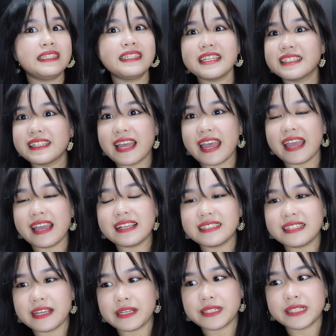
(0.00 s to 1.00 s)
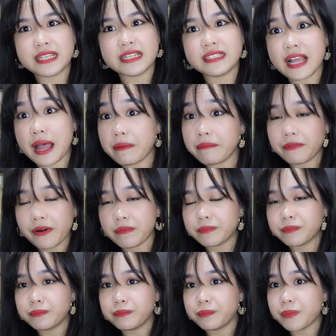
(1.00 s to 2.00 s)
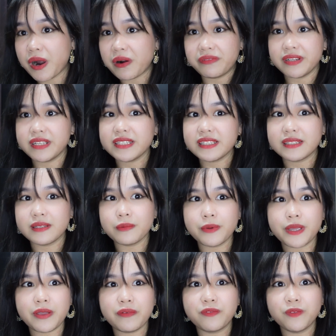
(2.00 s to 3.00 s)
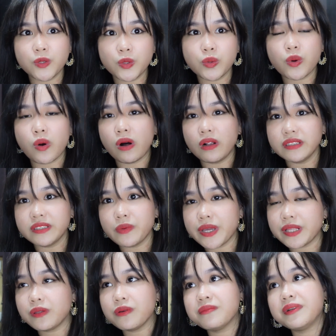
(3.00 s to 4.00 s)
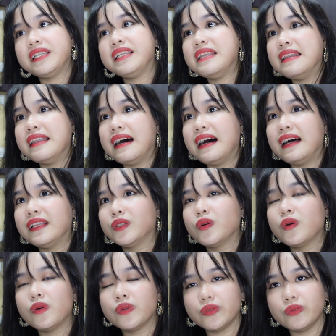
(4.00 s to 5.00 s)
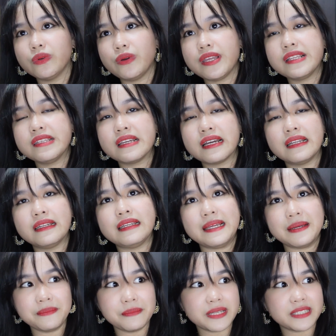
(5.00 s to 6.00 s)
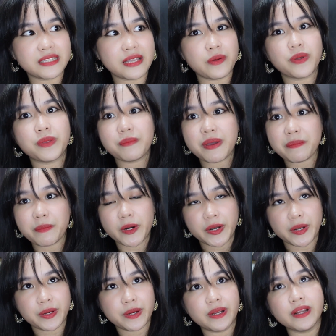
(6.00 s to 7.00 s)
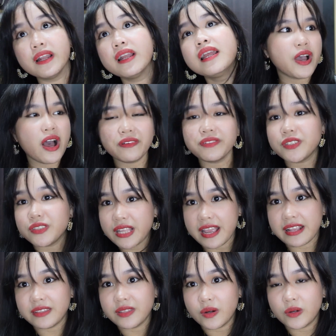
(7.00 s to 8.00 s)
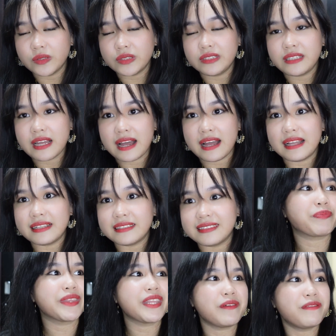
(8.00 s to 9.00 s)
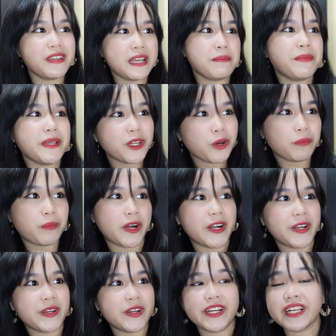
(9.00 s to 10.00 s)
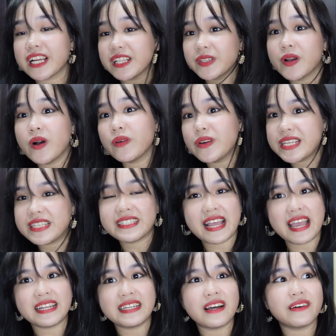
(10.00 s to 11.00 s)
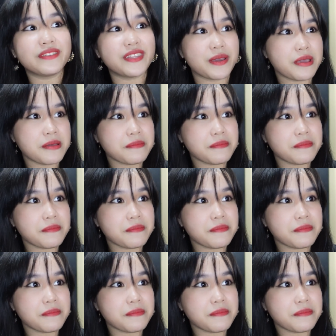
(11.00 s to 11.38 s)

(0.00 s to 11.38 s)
In this case, like since I'm from province, we flew all the way to Manila to go to Indian Embassy with my partner. have to take note that the Filipino partner can't go inside of the